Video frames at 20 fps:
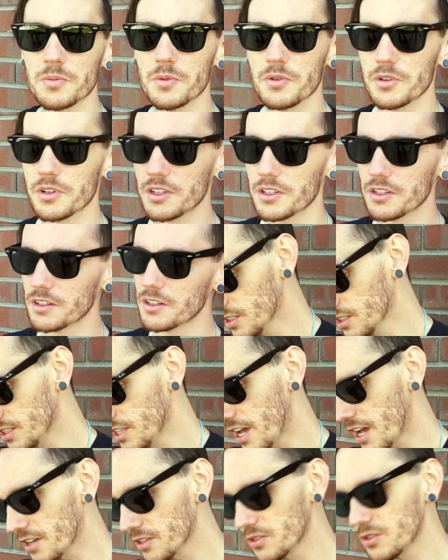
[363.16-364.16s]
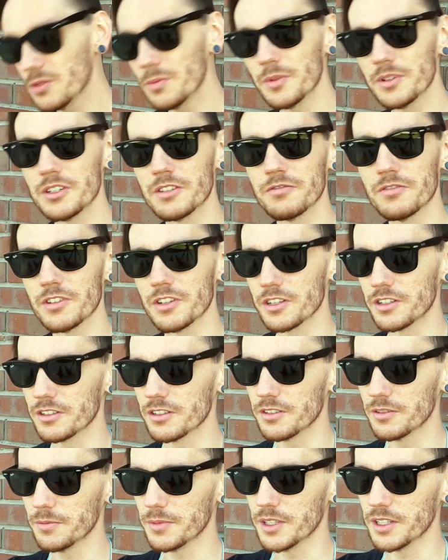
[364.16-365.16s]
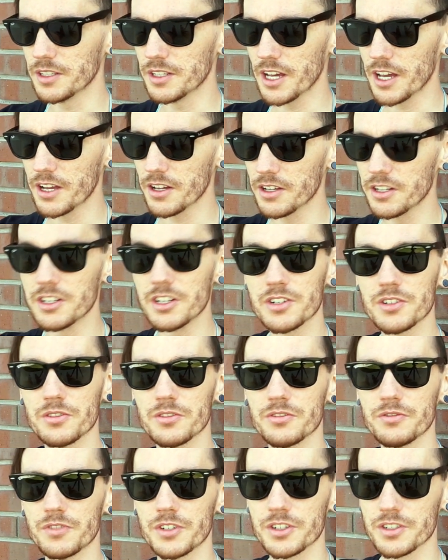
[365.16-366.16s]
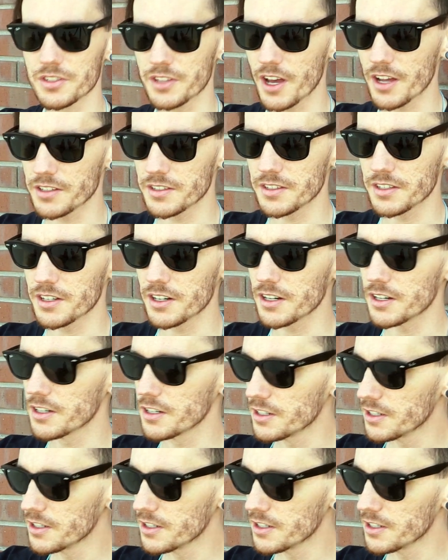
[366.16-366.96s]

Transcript: point. Yeah, super different. But yeah, initial first thoughts there.